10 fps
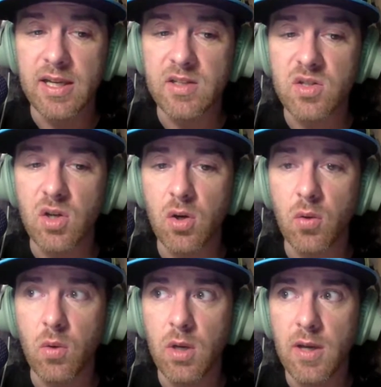And
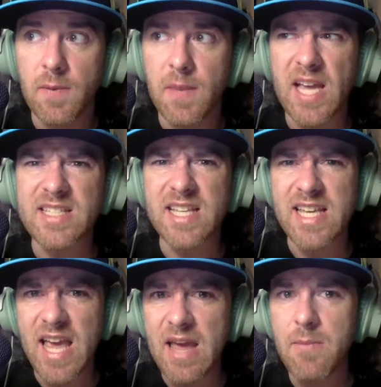so as the
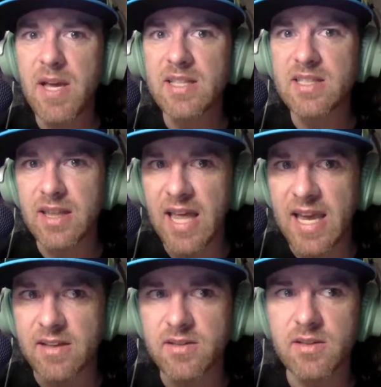game gets
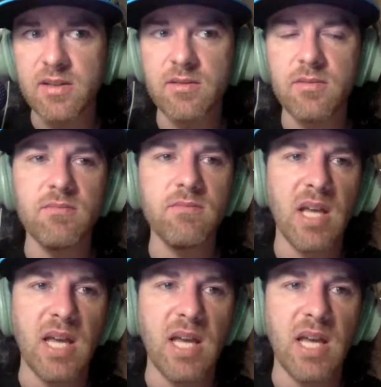late
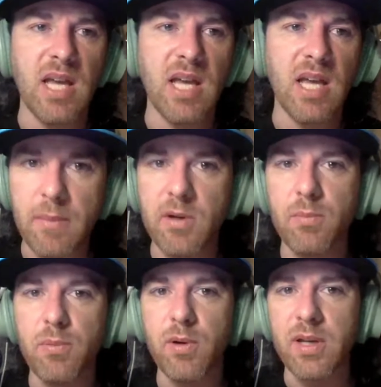and, maybe you're
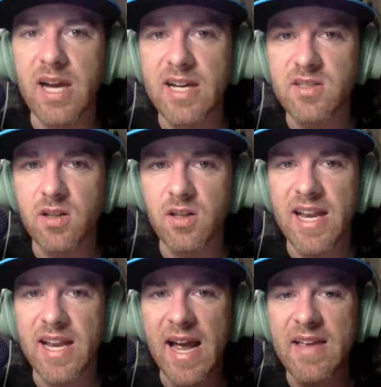putting guys on the line,
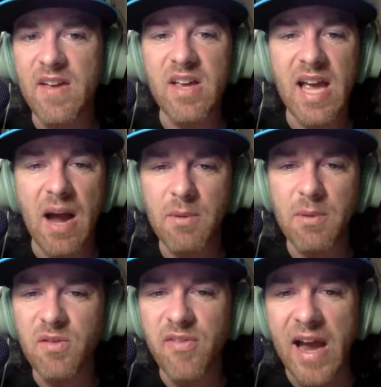how
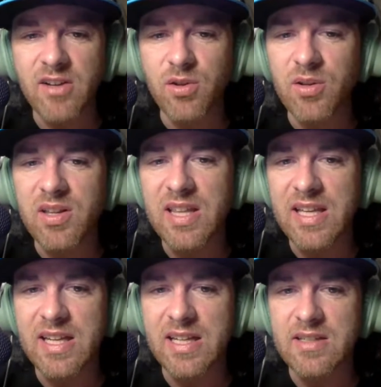much of a factor do you
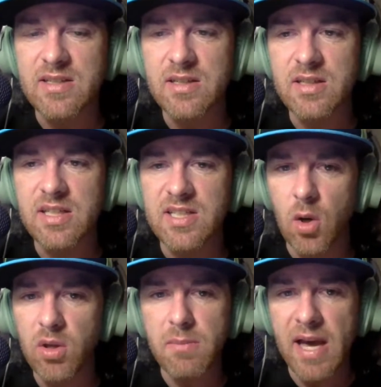think it is? Does it
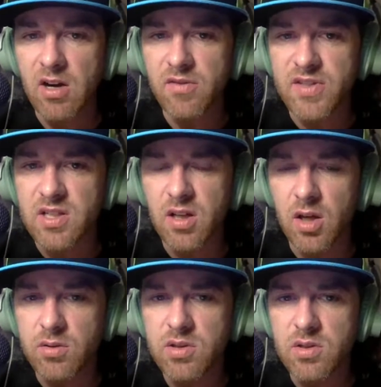only matter if it's
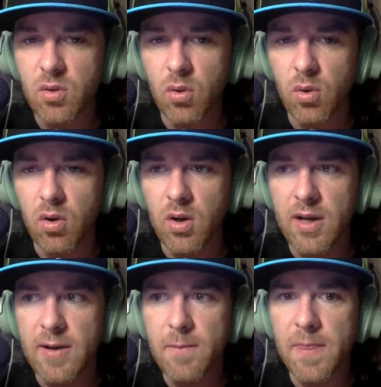close, or
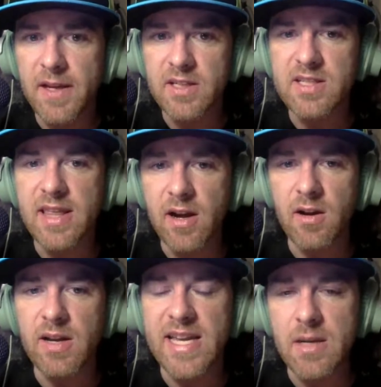does
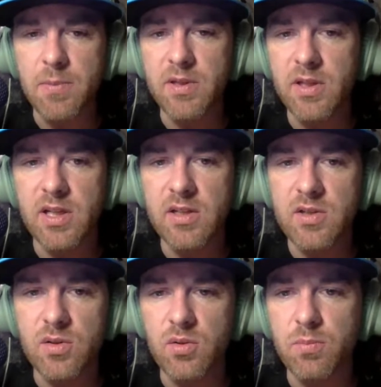their inability
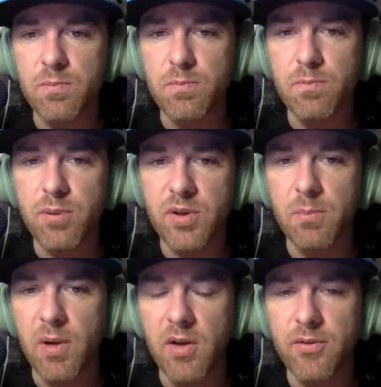to put
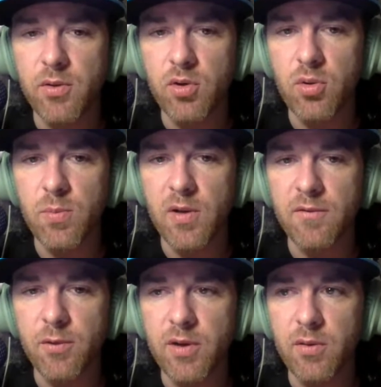the ball through the hoop on
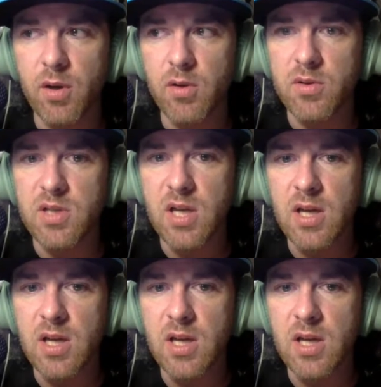free throws